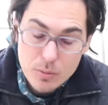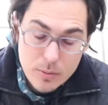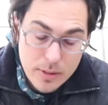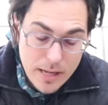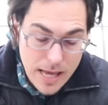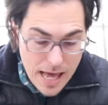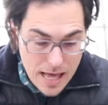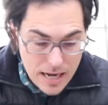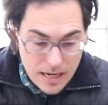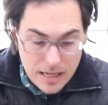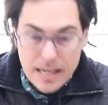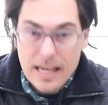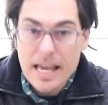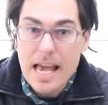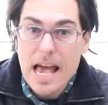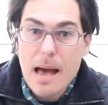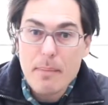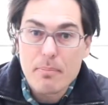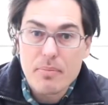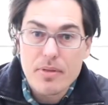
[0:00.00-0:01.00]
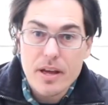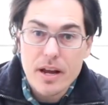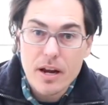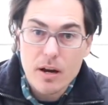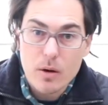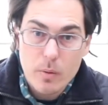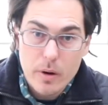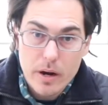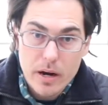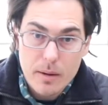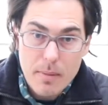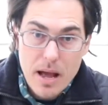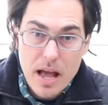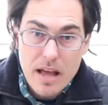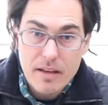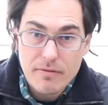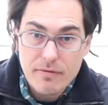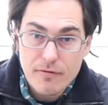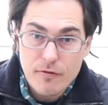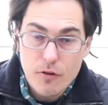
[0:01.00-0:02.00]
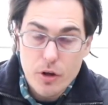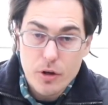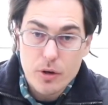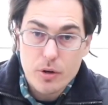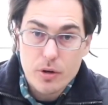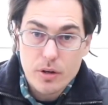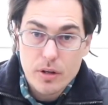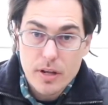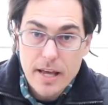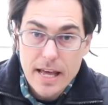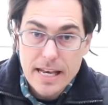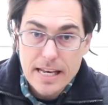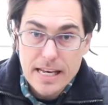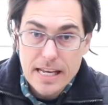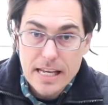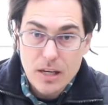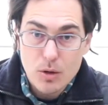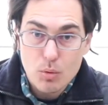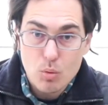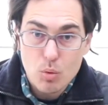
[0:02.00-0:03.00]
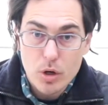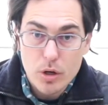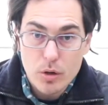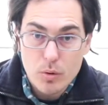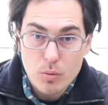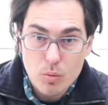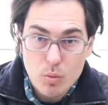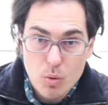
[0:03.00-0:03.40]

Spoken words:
We had a gap there where my foot and knee wouldn't